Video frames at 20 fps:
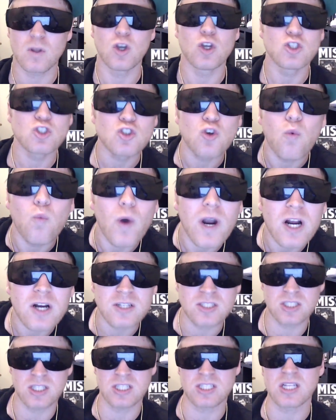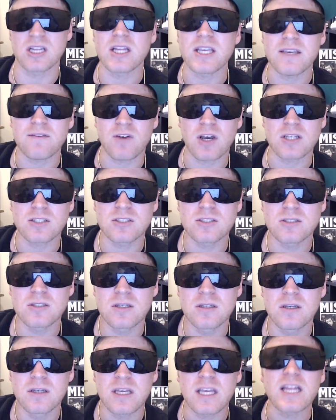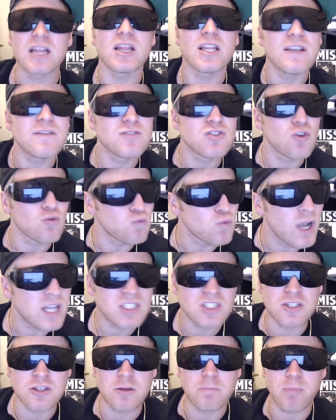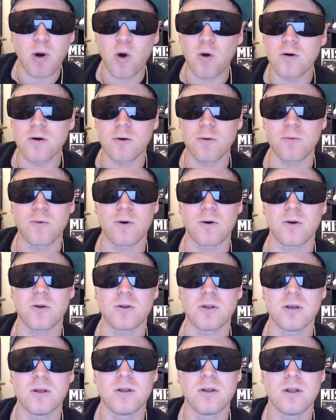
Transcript: So where does this leave us? It leaves the rest of the poker world